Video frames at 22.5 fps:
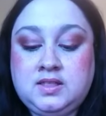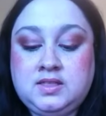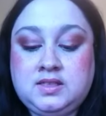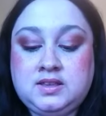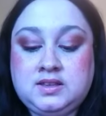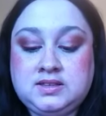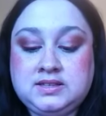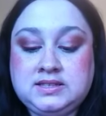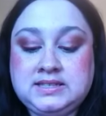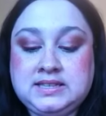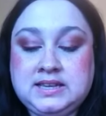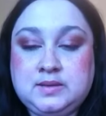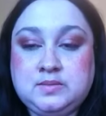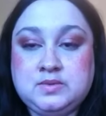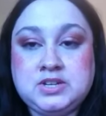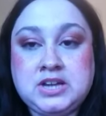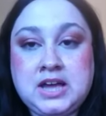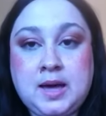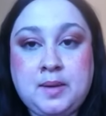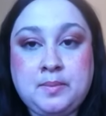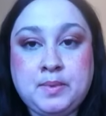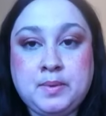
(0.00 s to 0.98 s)
the Sam
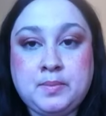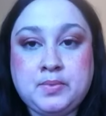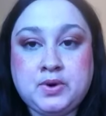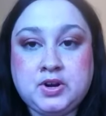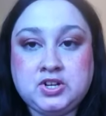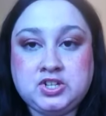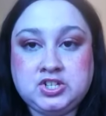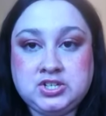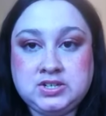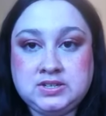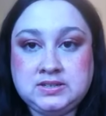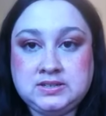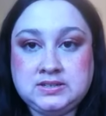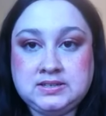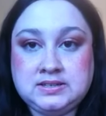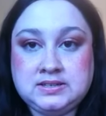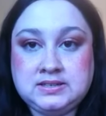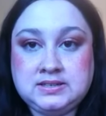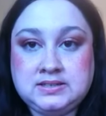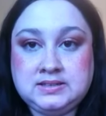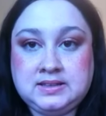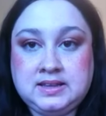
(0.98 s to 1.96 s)
Chapman
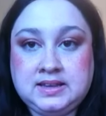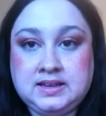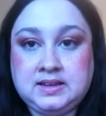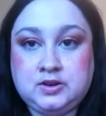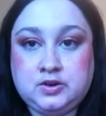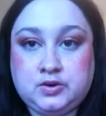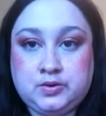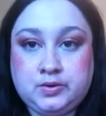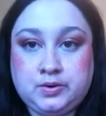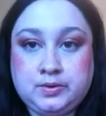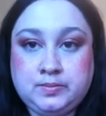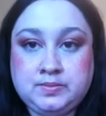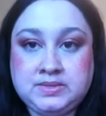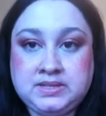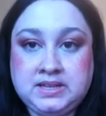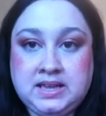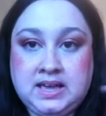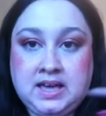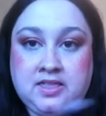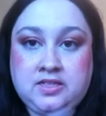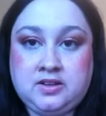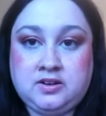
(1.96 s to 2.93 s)
brushes like grouped
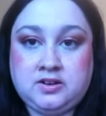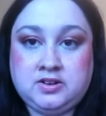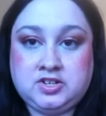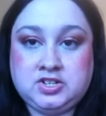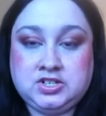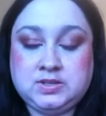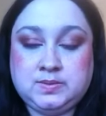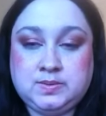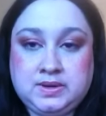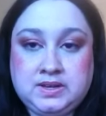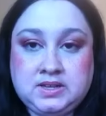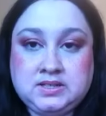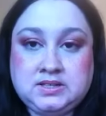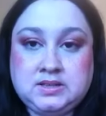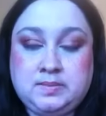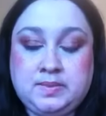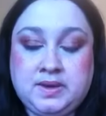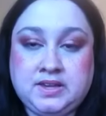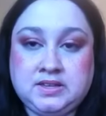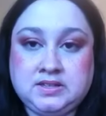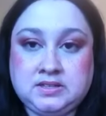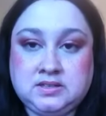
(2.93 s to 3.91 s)
together just because
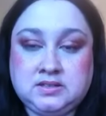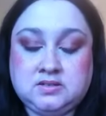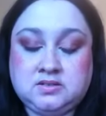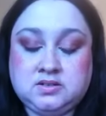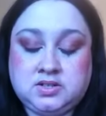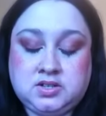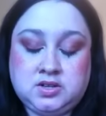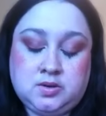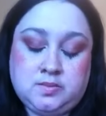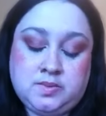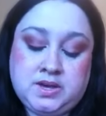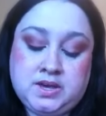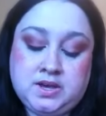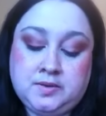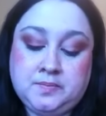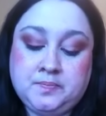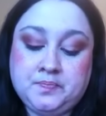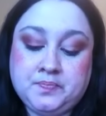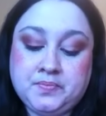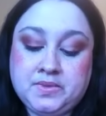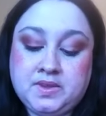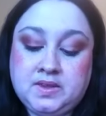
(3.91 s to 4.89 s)
the bases are so big.
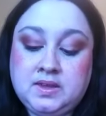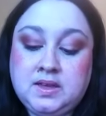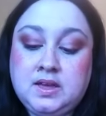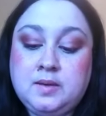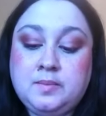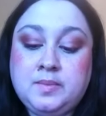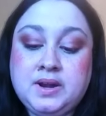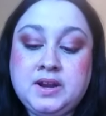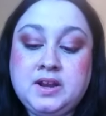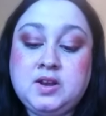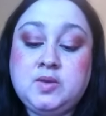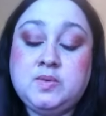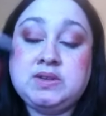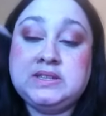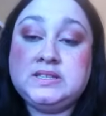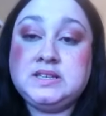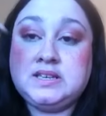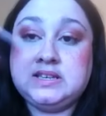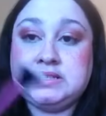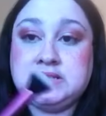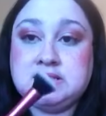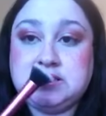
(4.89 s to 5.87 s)
But
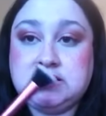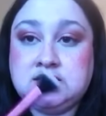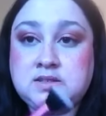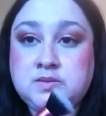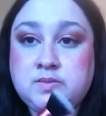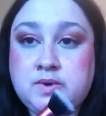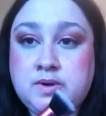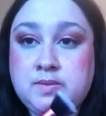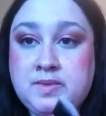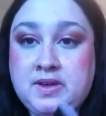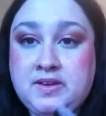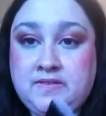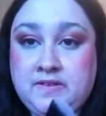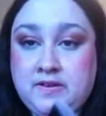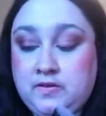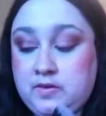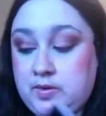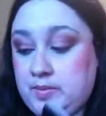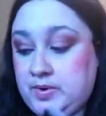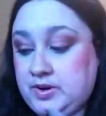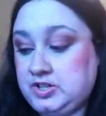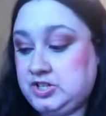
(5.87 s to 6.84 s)
anyways, yes, this is one of my
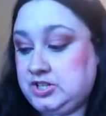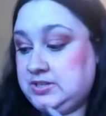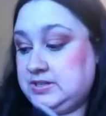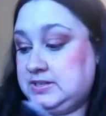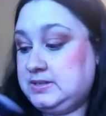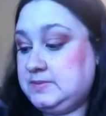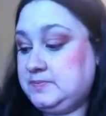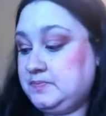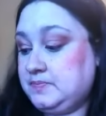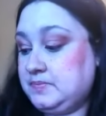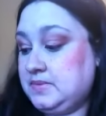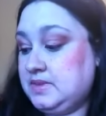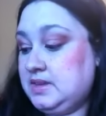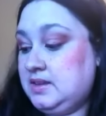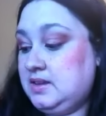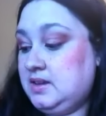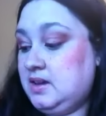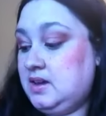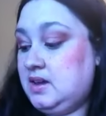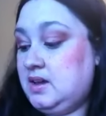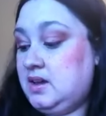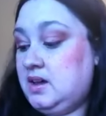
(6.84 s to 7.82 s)
favorite brushes.
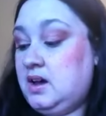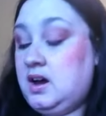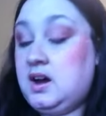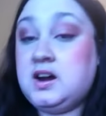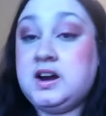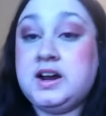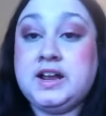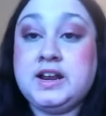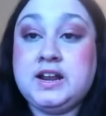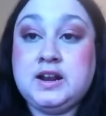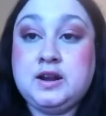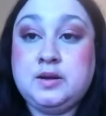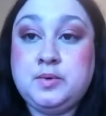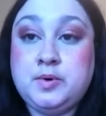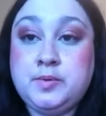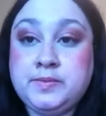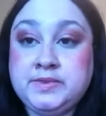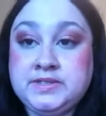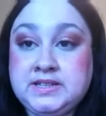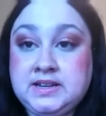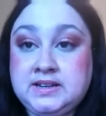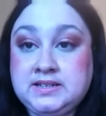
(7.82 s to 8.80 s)
Alright, and I'm
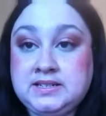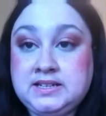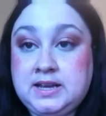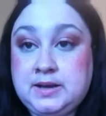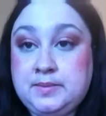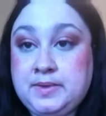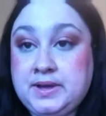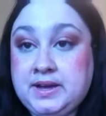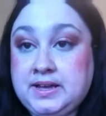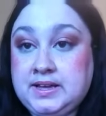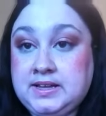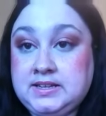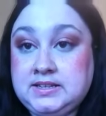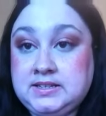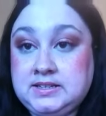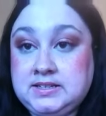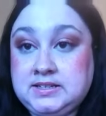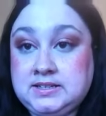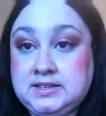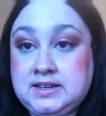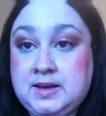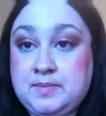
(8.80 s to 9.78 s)
almost out of time. I got
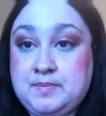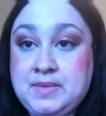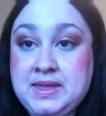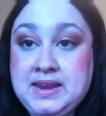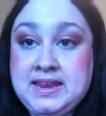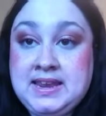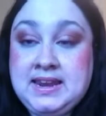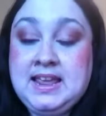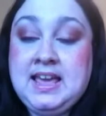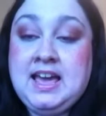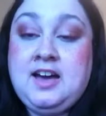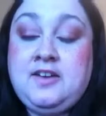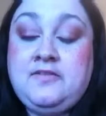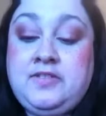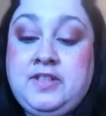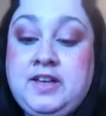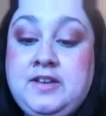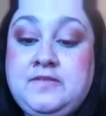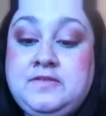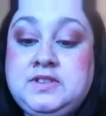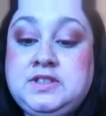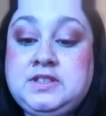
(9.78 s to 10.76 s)
a minute and a half
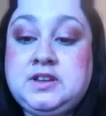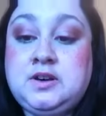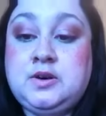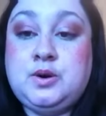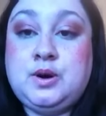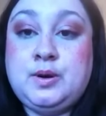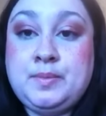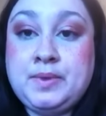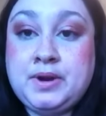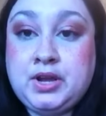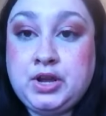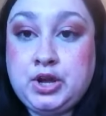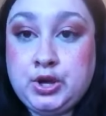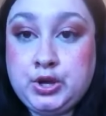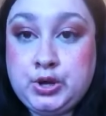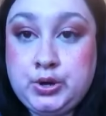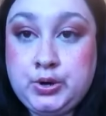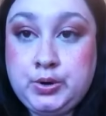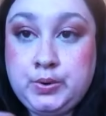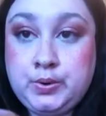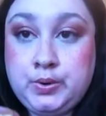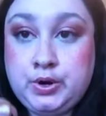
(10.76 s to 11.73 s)
left, so I'm going to
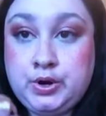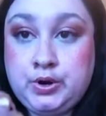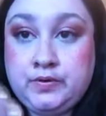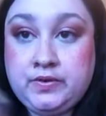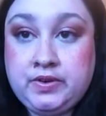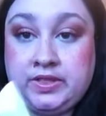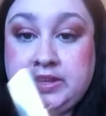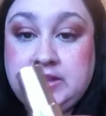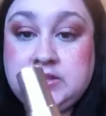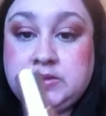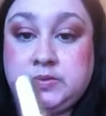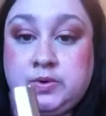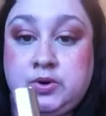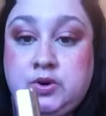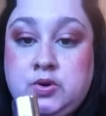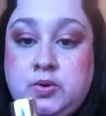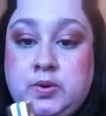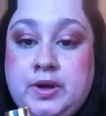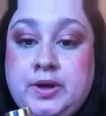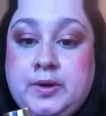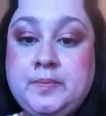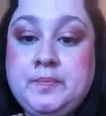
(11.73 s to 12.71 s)
go over these real
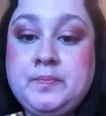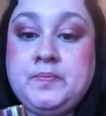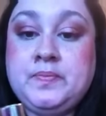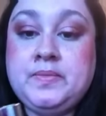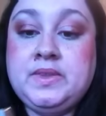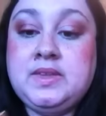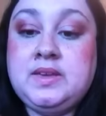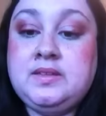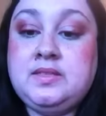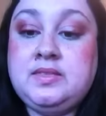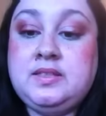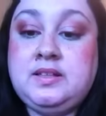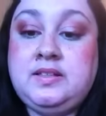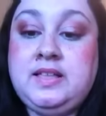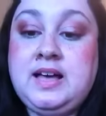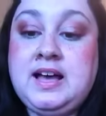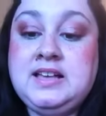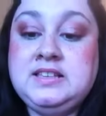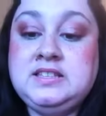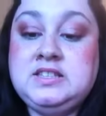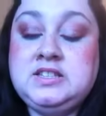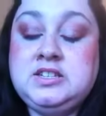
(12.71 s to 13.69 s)
quick. The
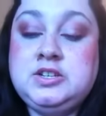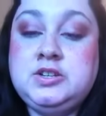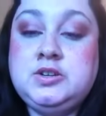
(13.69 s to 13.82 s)
last